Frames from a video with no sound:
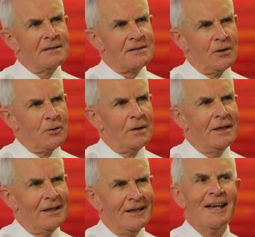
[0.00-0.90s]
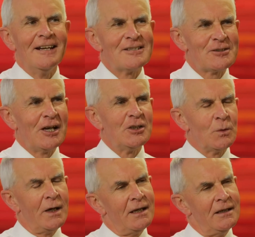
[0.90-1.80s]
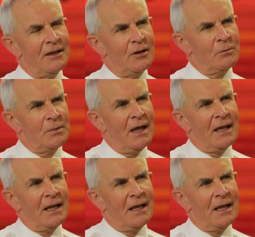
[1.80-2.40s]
So in a strange way, you know,